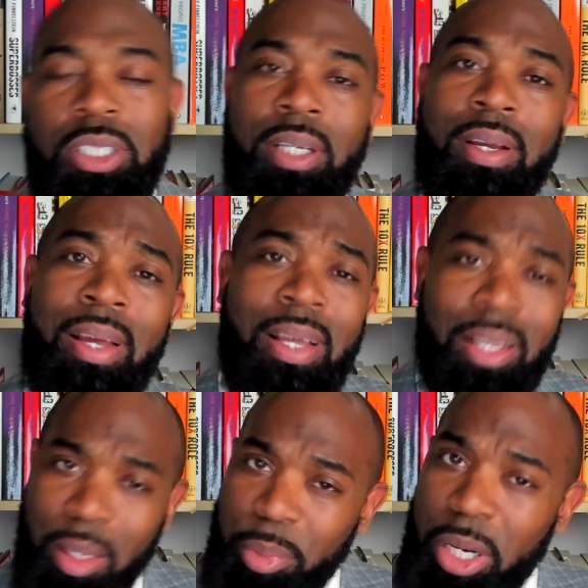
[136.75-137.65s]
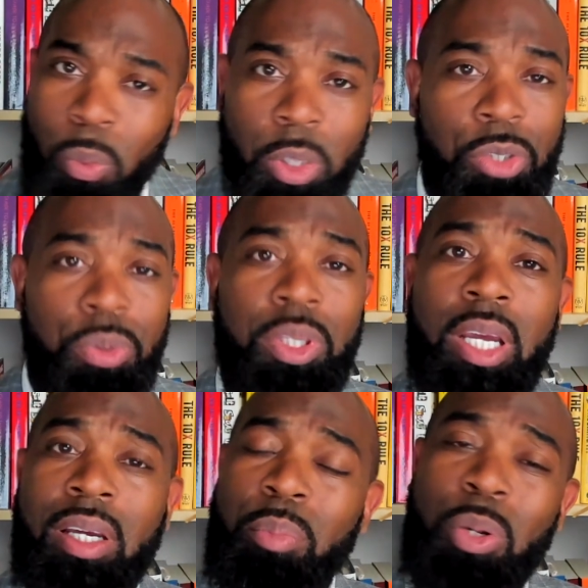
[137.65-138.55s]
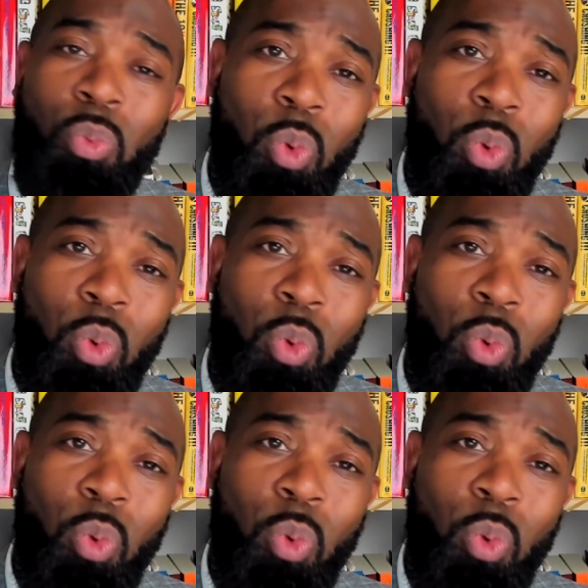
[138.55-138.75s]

And let me know what you think. I mean,